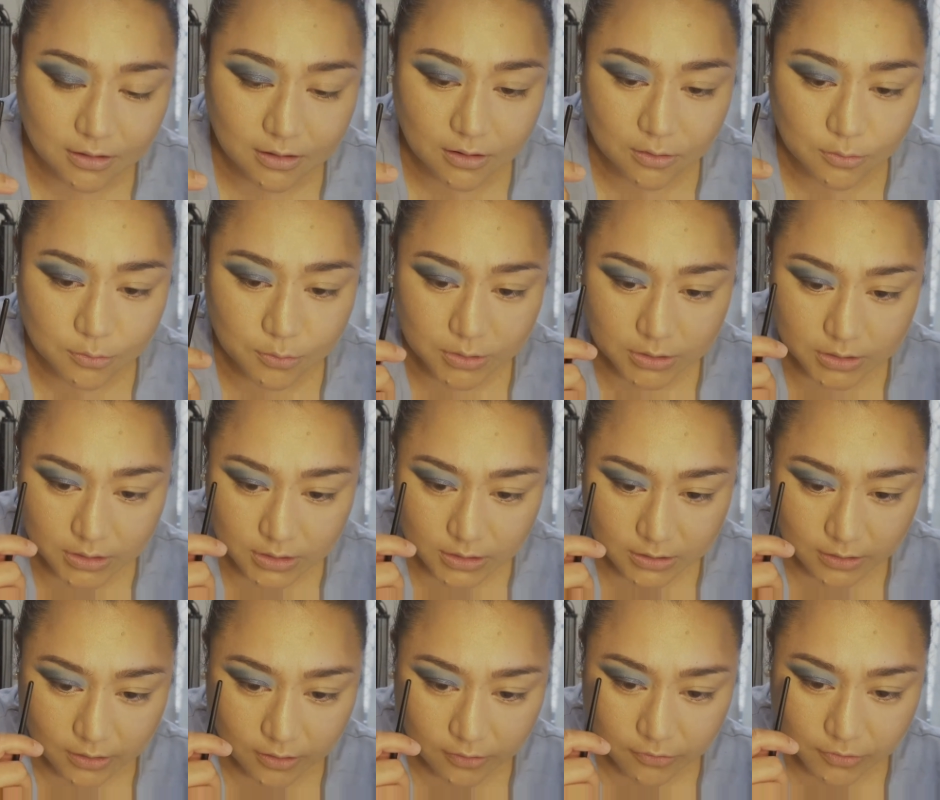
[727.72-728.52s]
I
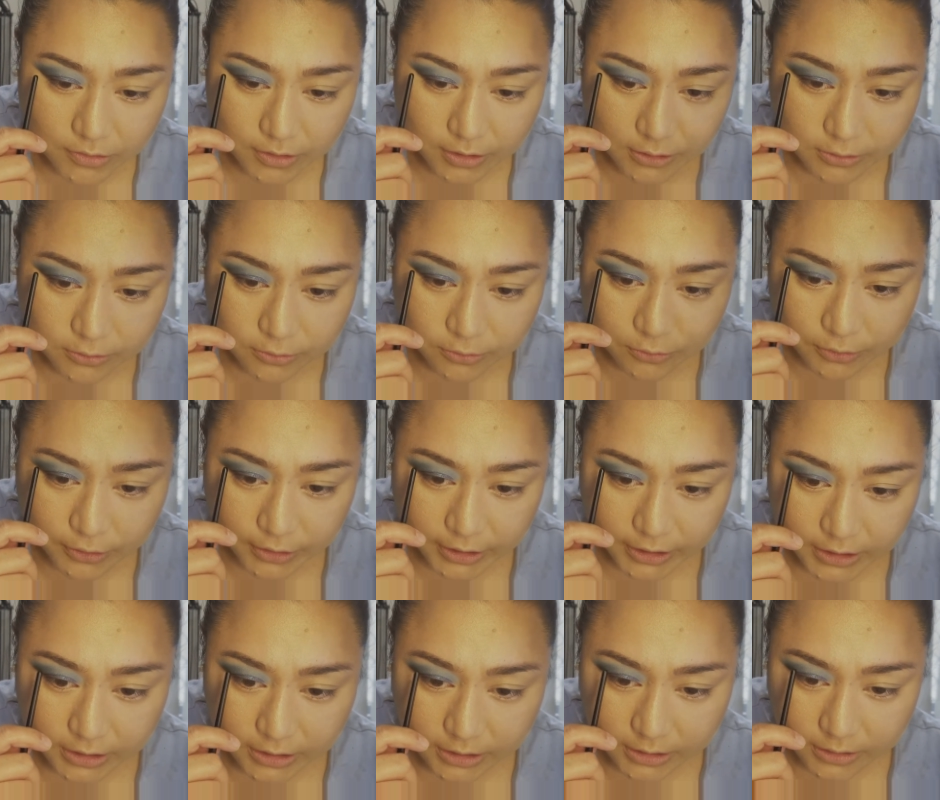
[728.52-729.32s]
really love that
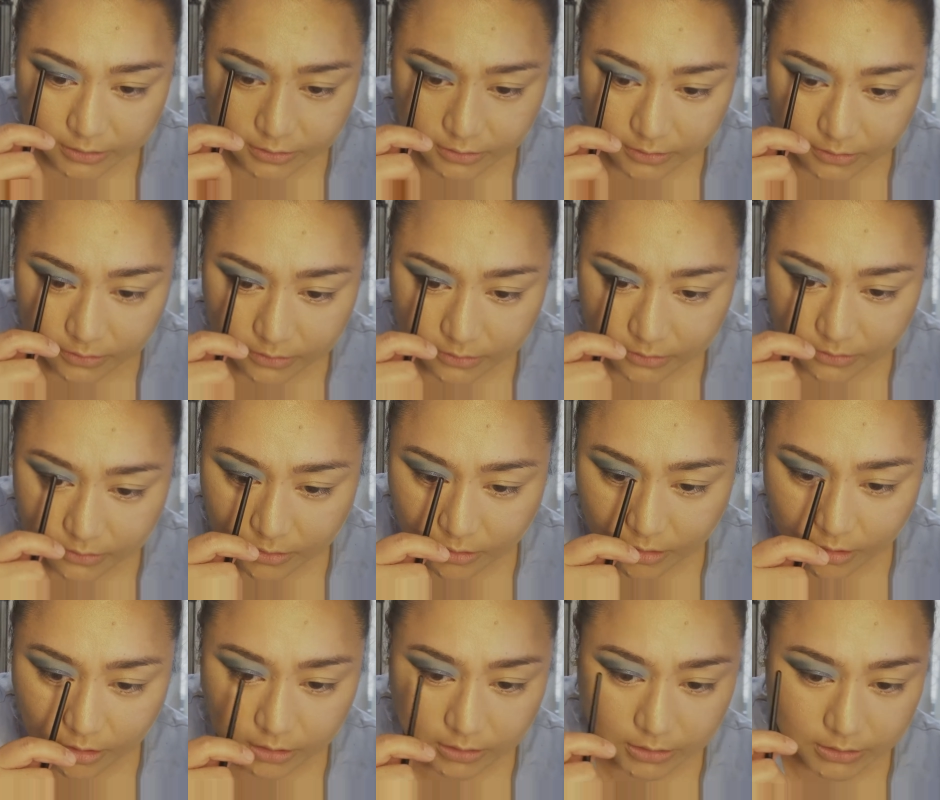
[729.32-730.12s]
gradient
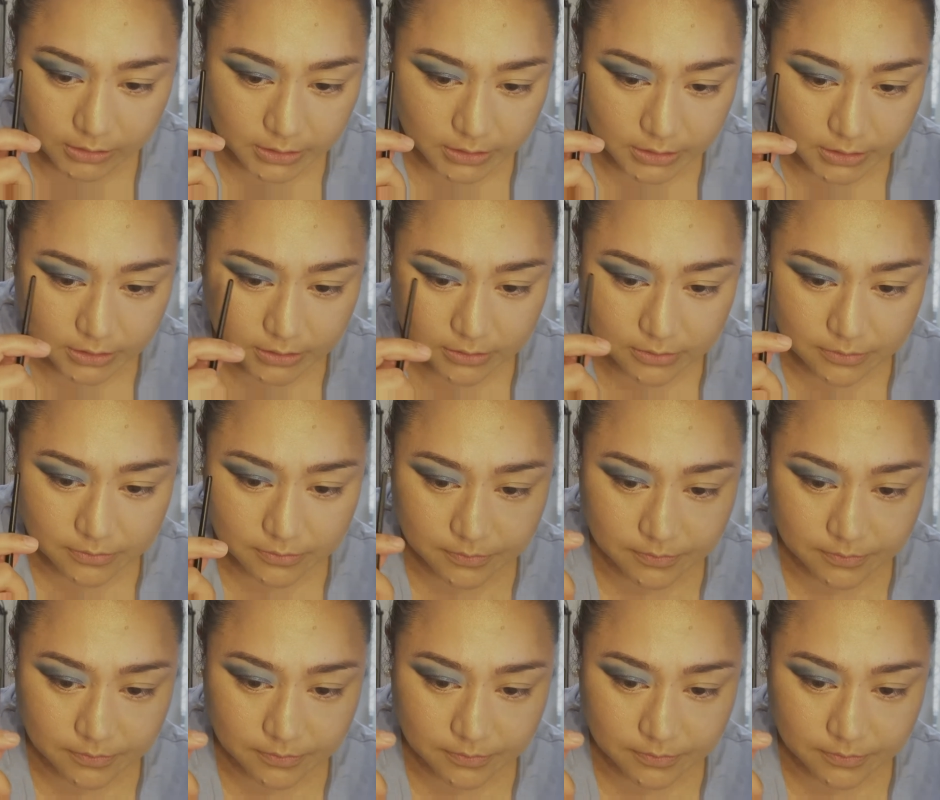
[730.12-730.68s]
color.